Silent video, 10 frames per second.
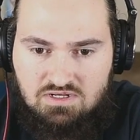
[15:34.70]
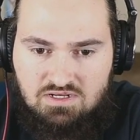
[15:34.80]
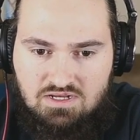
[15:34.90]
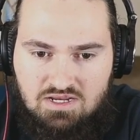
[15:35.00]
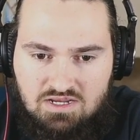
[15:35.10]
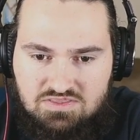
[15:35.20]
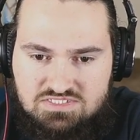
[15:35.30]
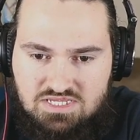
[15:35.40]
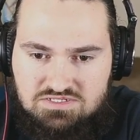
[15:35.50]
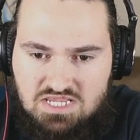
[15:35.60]
The
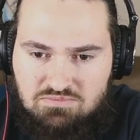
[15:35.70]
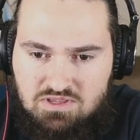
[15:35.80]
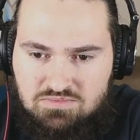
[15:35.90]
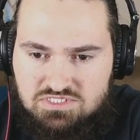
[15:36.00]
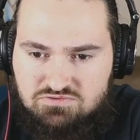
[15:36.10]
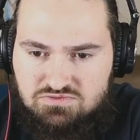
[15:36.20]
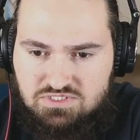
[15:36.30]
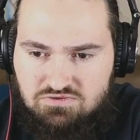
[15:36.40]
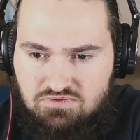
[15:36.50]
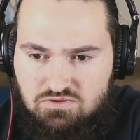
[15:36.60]
Sanders campaign must
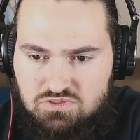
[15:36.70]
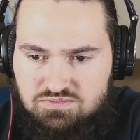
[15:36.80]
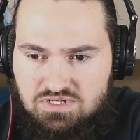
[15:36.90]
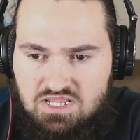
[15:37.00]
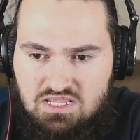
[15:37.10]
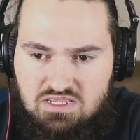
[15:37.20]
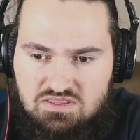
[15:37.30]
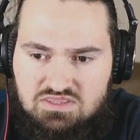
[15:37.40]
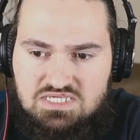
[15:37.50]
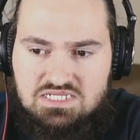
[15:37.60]
consider the endorsement
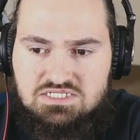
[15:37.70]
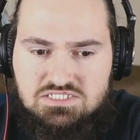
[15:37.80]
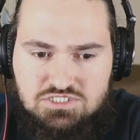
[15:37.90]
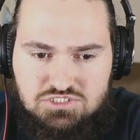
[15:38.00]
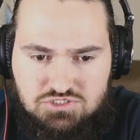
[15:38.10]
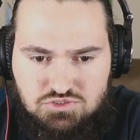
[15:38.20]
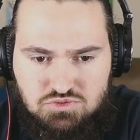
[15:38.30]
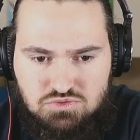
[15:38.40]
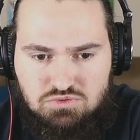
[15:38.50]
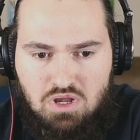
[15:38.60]
and the decision
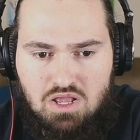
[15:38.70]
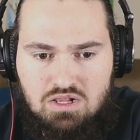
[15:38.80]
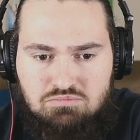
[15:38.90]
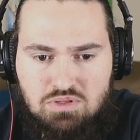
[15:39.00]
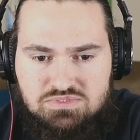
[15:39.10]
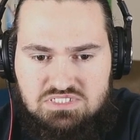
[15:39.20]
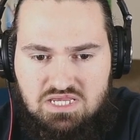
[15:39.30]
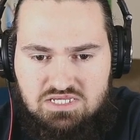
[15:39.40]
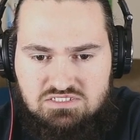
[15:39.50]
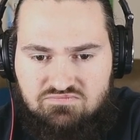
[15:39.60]
to
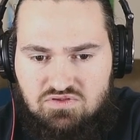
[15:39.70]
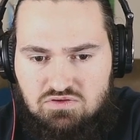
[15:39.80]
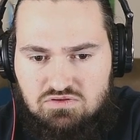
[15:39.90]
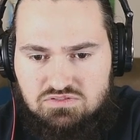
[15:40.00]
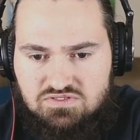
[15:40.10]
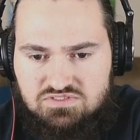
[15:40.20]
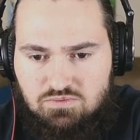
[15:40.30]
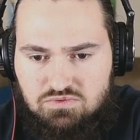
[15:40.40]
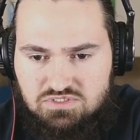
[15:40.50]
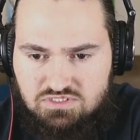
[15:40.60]
publicize the views of
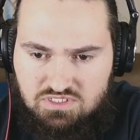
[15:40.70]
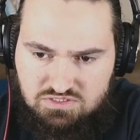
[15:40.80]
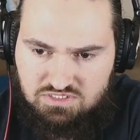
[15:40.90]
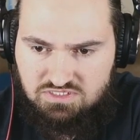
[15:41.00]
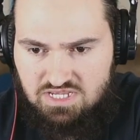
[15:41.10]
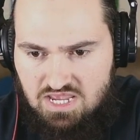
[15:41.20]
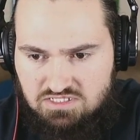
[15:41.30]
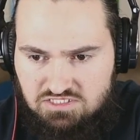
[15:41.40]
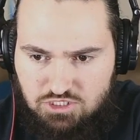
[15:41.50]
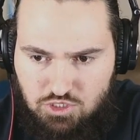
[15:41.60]
someone who's continuously attacked
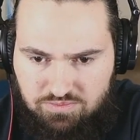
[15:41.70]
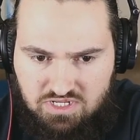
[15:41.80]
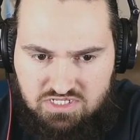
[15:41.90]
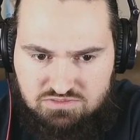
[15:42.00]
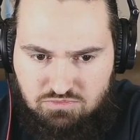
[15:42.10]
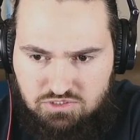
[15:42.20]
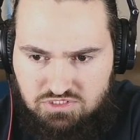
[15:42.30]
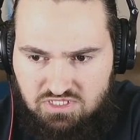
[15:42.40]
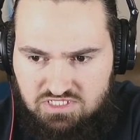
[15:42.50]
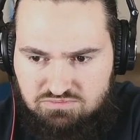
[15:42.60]
and dehumanized
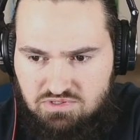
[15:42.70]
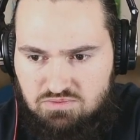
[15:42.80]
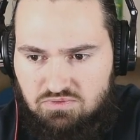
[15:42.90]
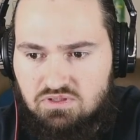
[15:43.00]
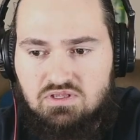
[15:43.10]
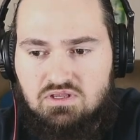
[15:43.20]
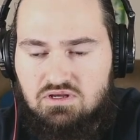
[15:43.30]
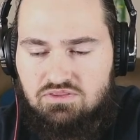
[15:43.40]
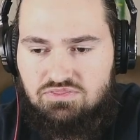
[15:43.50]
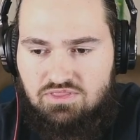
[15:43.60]
marginalized people.
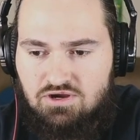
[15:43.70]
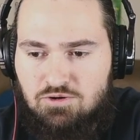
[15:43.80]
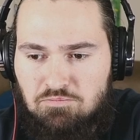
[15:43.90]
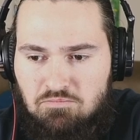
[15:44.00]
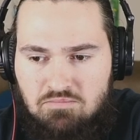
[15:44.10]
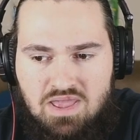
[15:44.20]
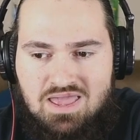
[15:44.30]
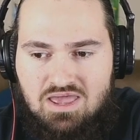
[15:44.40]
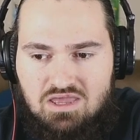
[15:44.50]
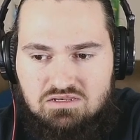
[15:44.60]
They're
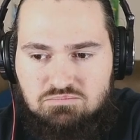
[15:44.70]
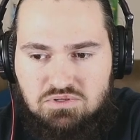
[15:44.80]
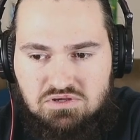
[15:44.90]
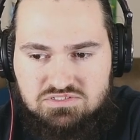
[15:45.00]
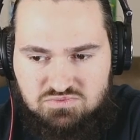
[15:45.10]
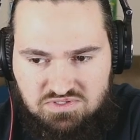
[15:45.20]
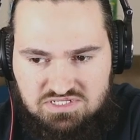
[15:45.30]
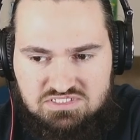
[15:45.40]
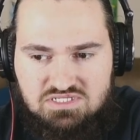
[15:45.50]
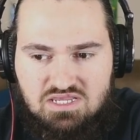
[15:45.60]
mad because of what he
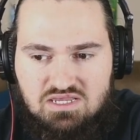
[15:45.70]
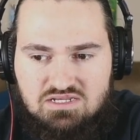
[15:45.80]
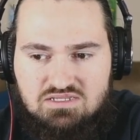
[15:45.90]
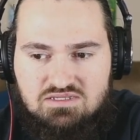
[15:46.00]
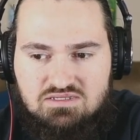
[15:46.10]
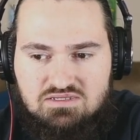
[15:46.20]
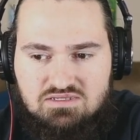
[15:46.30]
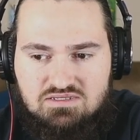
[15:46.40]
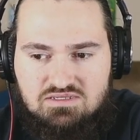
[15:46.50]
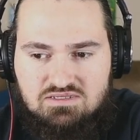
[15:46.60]
said
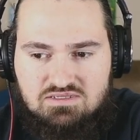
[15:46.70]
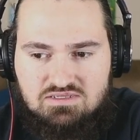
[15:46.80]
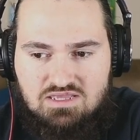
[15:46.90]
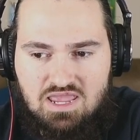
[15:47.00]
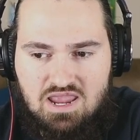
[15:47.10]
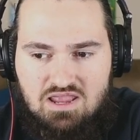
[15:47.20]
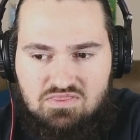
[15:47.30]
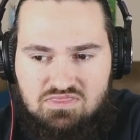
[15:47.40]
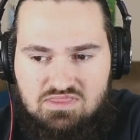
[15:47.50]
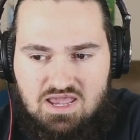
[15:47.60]

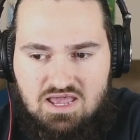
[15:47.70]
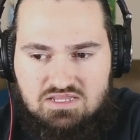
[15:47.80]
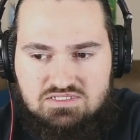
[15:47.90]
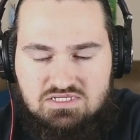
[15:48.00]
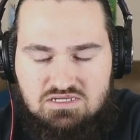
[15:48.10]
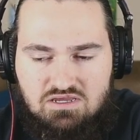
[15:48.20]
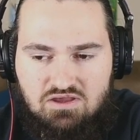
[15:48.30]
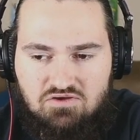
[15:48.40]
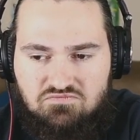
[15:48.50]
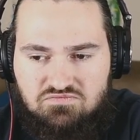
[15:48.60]
and the idea
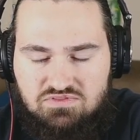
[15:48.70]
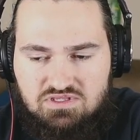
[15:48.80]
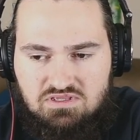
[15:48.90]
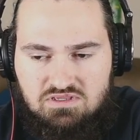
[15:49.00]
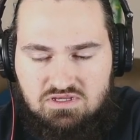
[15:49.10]
of the,